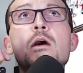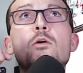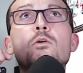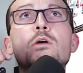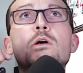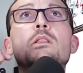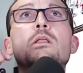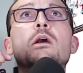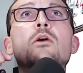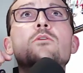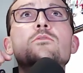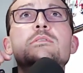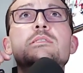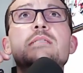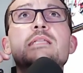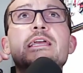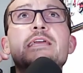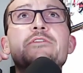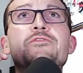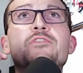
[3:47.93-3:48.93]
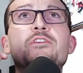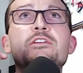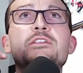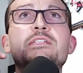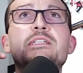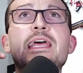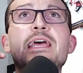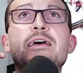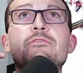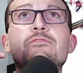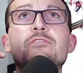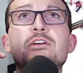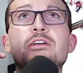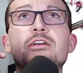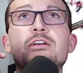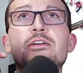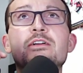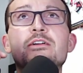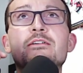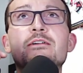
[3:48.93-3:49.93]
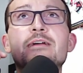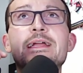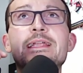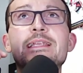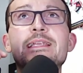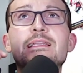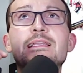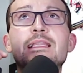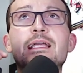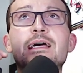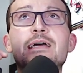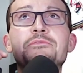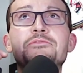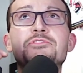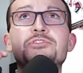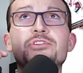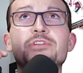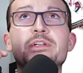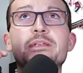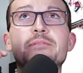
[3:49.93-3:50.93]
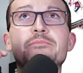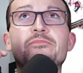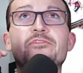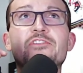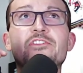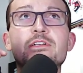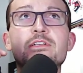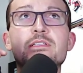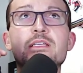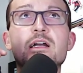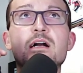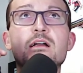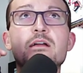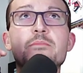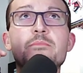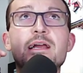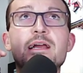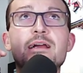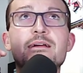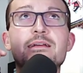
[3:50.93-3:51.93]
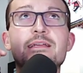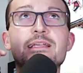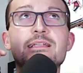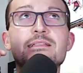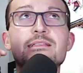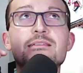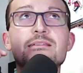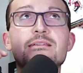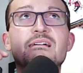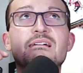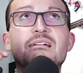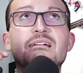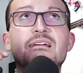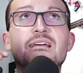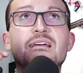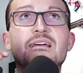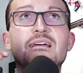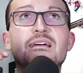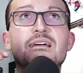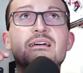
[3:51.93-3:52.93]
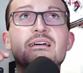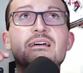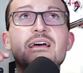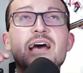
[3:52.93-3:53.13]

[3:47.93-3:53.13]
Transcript: will host a first ever curated live stream for young Americans. Ugh.